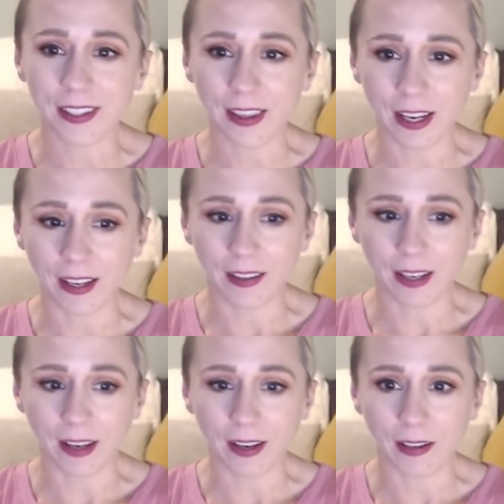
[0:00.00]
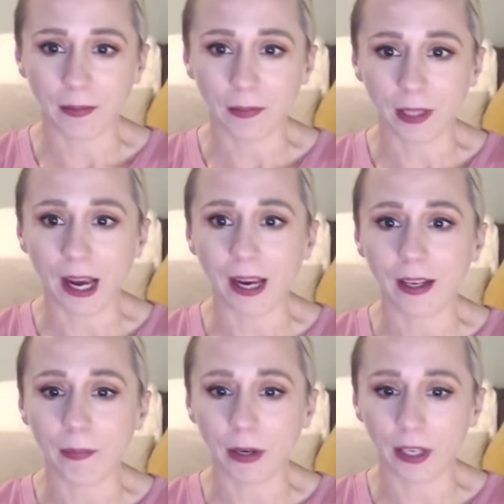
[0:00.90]
than lie
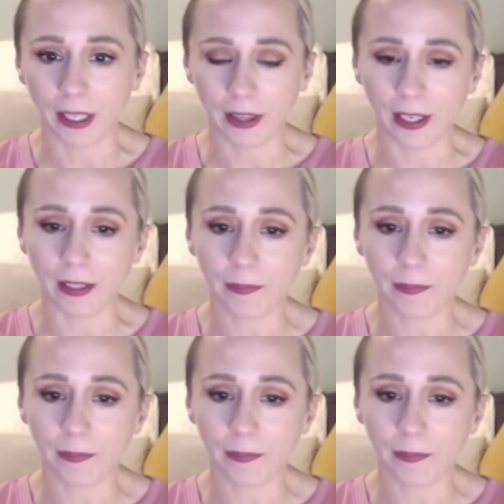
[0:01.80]
about anything.